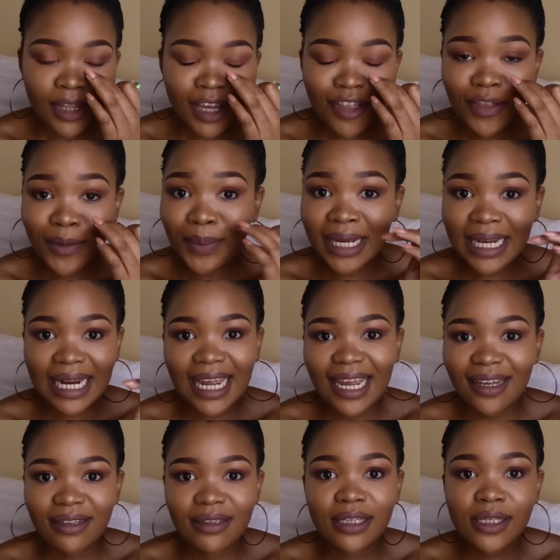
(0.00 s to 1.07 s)
the
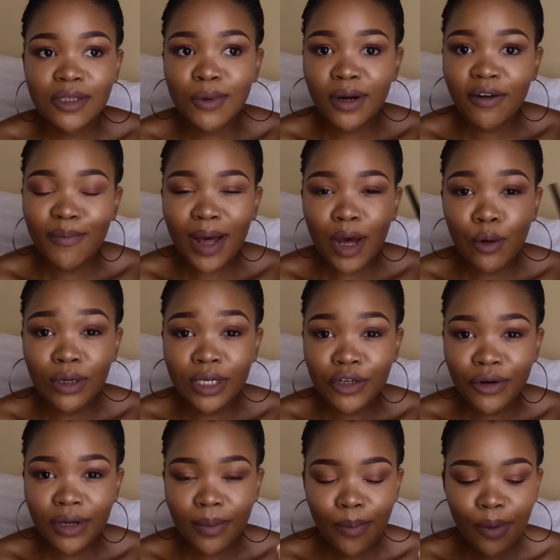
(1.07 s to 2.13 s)
beginning. This is one of my holy
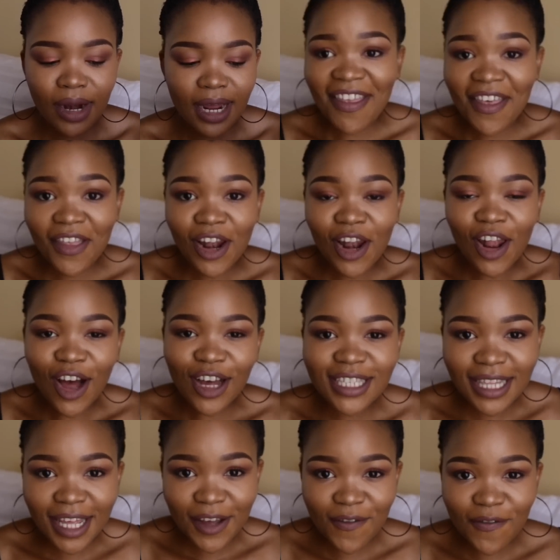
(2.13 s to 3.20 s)
grail products. Then the
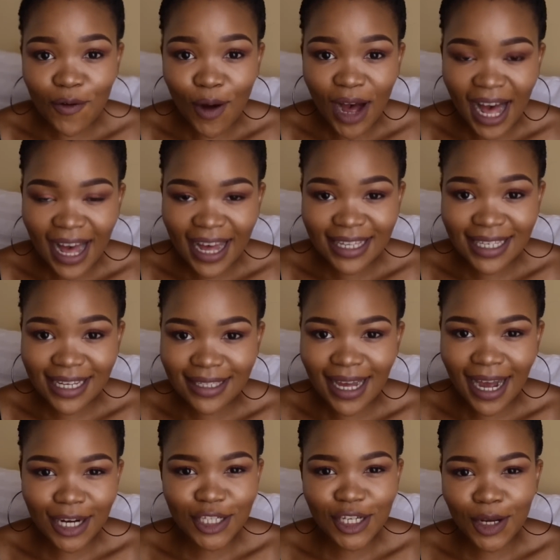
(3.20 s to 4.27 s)
last thing for eyes is
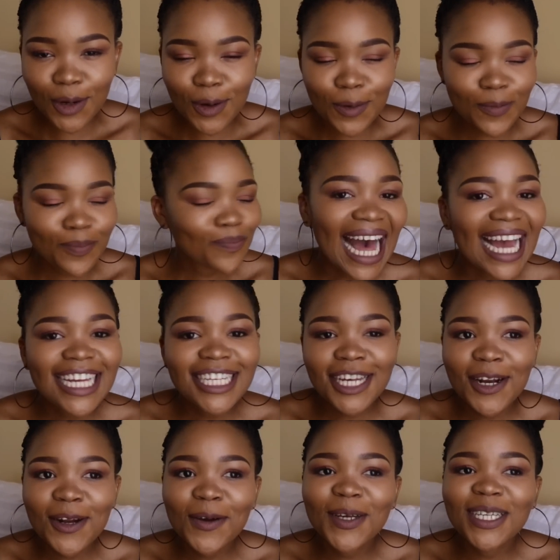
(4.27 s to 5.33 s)
eyeshadow.
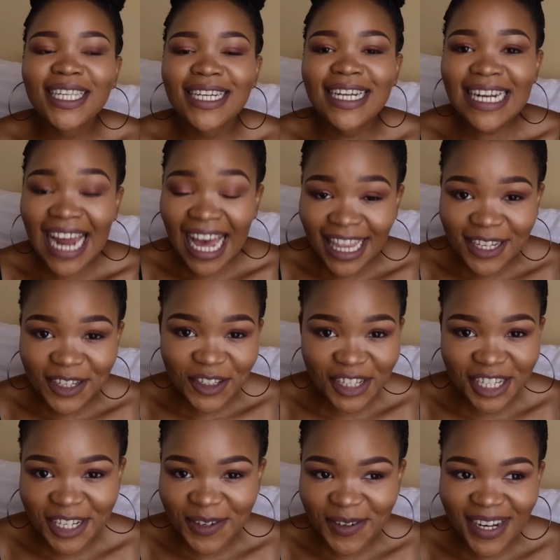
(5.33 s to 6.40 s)
Eyeshadow is another
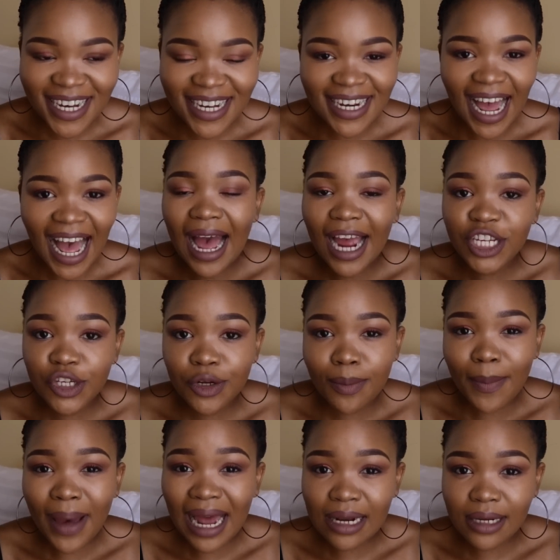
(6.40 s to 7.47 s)
tricky one. Eyeshadow
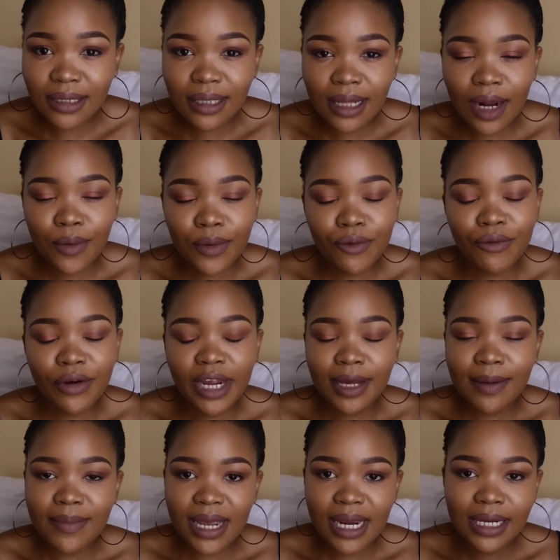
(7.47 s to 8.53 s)
palette that I would
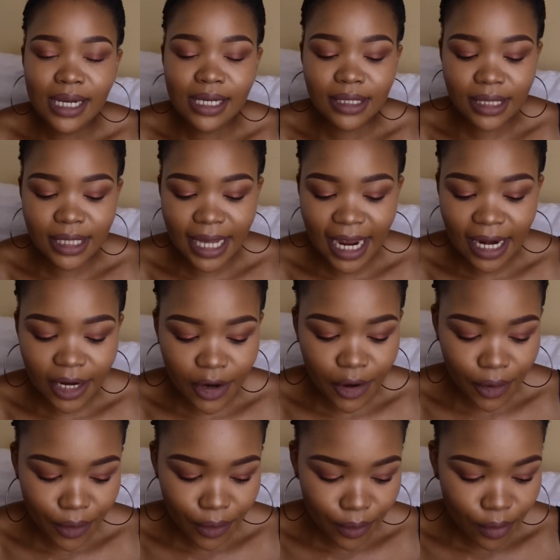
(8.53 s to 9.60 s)
recommend is the LA
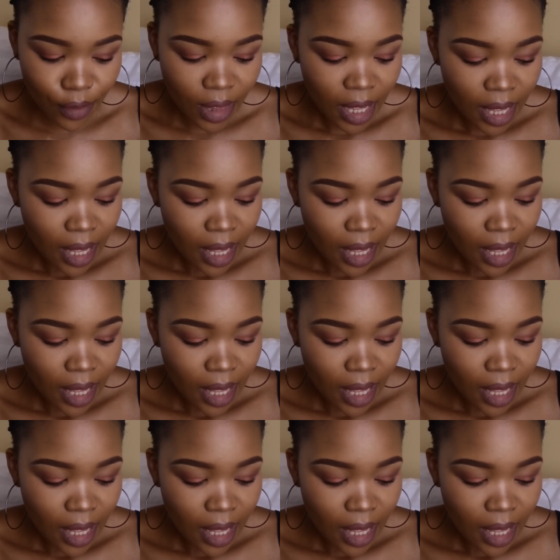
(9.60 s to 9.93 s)
Girl